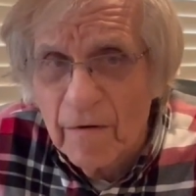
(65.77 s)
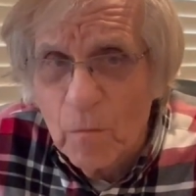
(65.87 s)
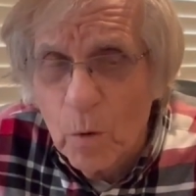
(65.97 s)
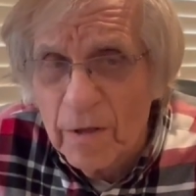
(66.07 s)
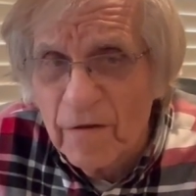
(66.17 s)

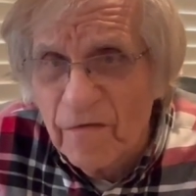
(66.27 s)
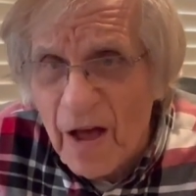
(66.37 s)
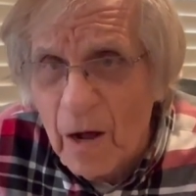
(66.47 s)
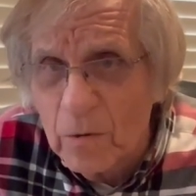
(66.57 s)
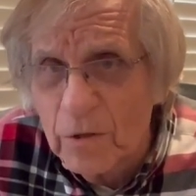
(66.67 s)
one of the
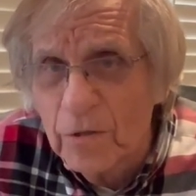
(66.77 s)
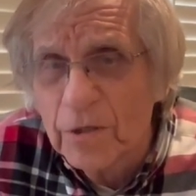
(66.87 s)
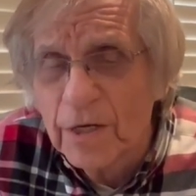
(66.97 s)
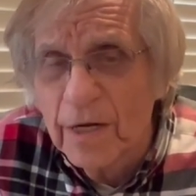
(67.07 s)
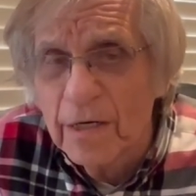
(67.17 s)

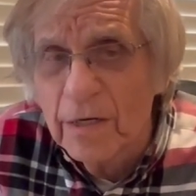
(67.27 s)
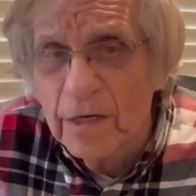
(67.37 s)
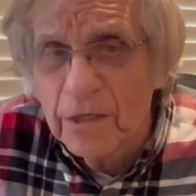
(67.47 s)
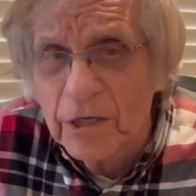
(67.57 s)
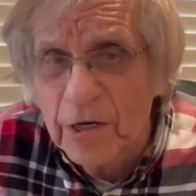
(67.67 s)
founders and
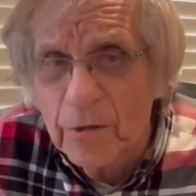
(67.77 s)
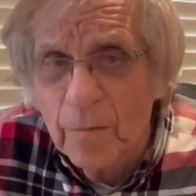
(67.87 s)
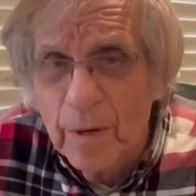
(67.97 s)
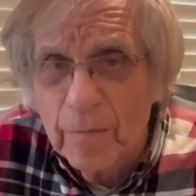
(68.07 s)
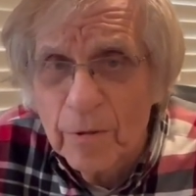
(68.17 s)
senior
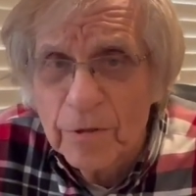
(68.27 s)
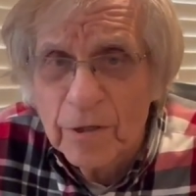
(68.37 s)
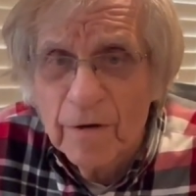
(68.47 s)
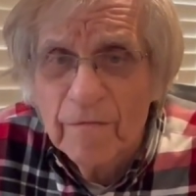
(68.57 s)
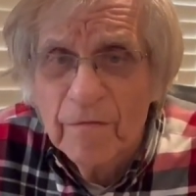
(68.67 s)
members
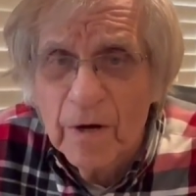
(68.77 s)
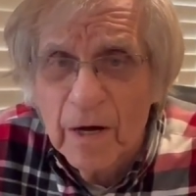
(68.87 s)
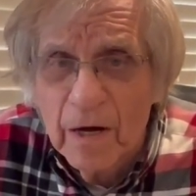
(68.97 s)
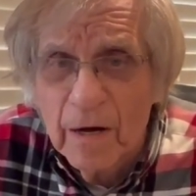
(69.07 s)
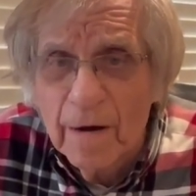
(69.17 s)
of
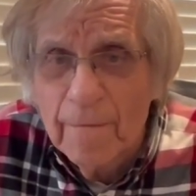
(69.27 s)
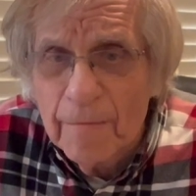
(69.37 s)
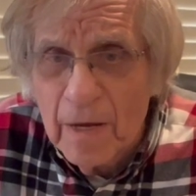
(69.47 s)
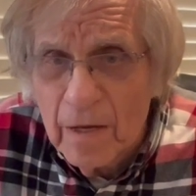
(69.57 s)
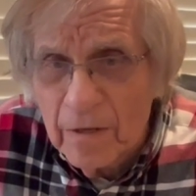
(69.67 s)

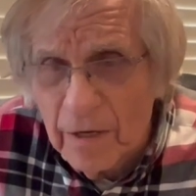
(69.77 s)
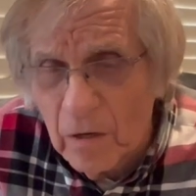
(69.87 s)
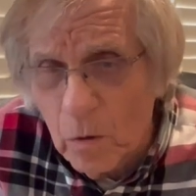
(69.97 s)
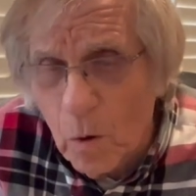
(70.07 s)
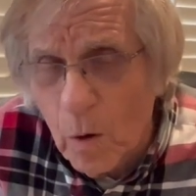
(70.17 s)
the
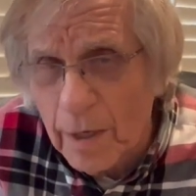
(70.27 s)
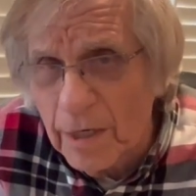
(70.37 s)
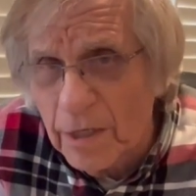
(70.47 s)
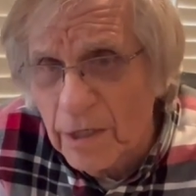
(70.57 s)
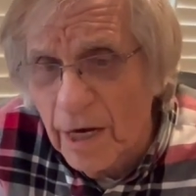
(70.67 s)

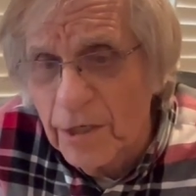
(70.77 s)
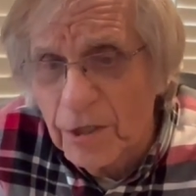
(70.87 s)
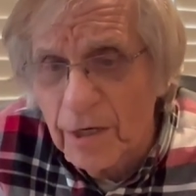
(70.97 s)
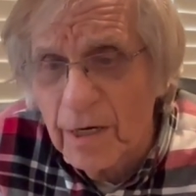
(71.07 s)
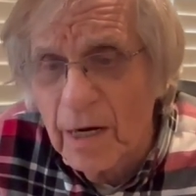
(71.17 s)
organization.